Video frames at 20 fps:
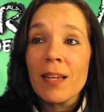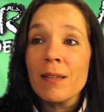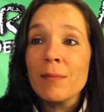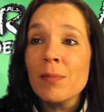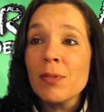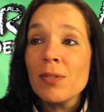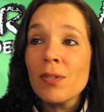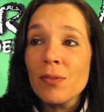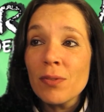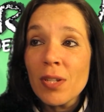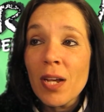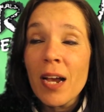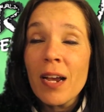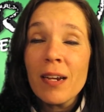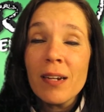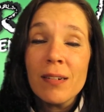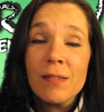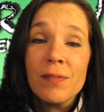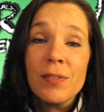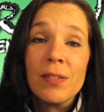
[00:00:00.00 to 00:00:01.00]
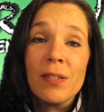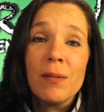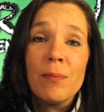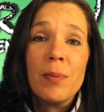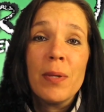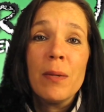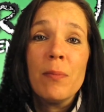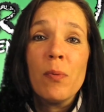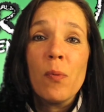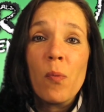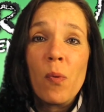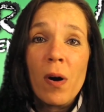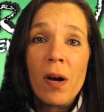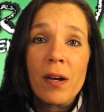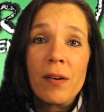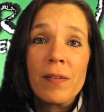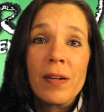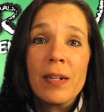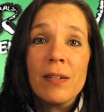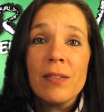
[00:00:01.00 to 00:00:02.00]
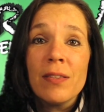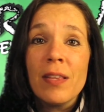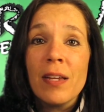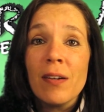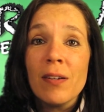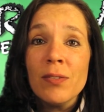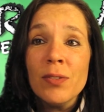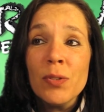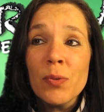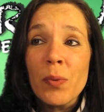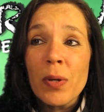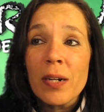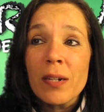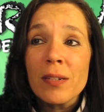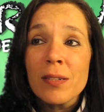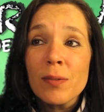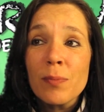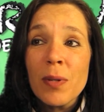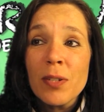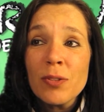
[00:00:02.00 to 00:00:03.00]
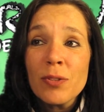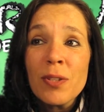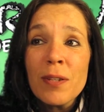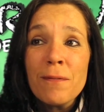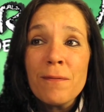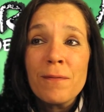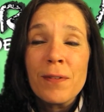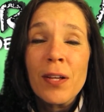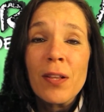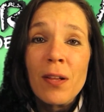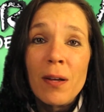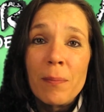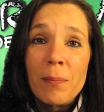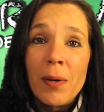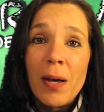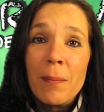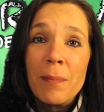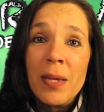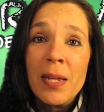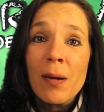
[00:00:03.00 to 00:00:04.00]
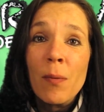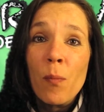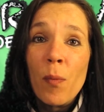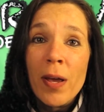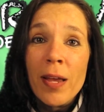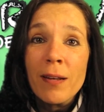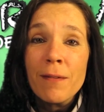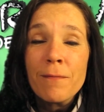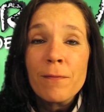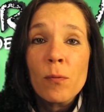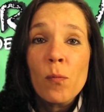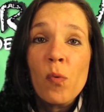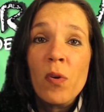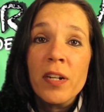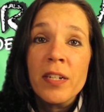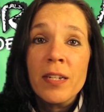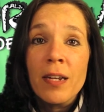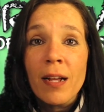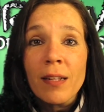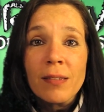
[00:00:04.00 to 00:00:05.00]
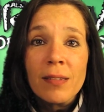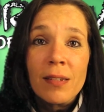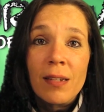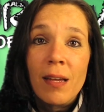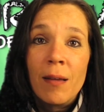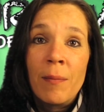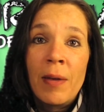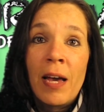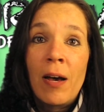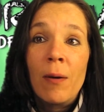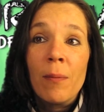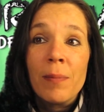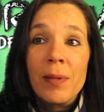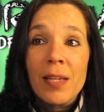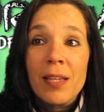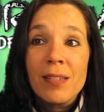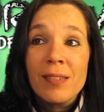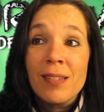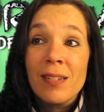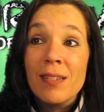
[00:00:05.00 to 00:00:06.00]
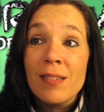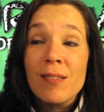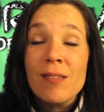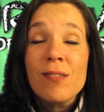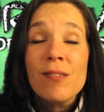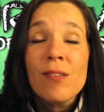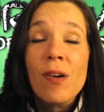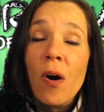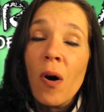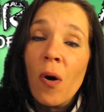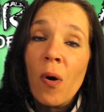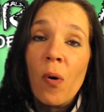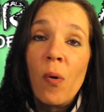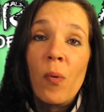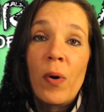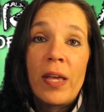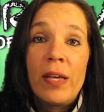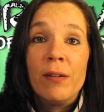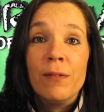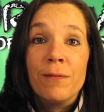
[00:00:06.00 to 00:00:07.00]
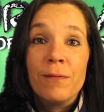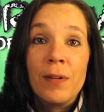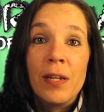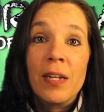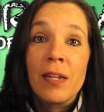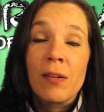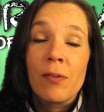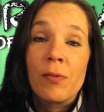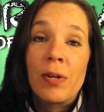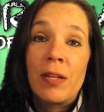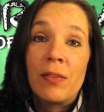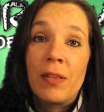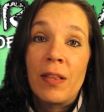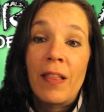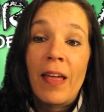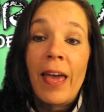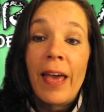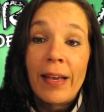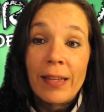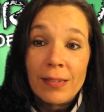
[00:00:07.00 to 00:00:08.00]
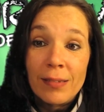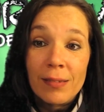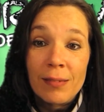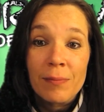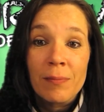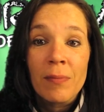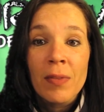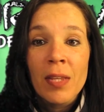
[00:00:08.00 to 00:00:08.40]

I'm so tired of seeing people walk around in their underwear, especially Philip. I mean, I'm waiting for one nut to come out because it is so ill-fitting around the legs.